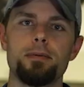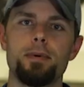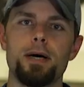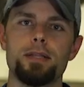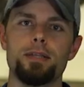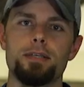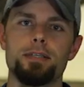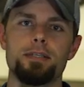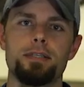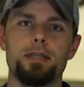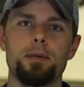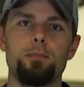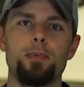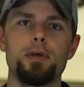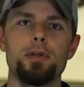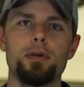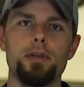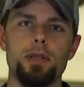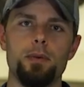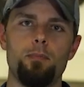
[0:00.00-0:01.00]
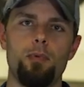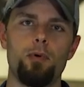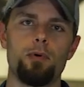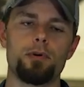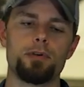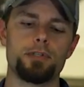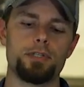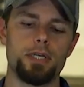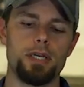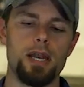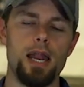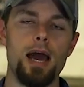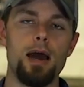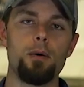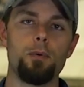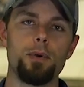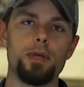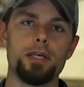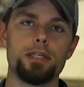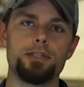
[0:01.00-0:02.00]
you about the stability portion and
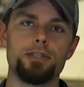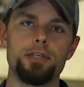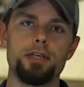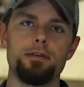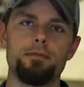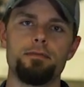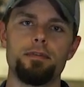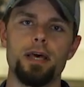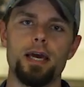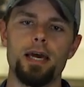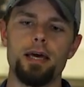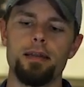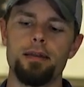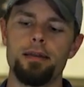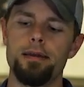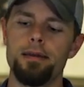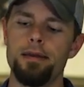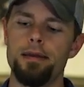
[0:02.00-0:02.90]
how we achieve that.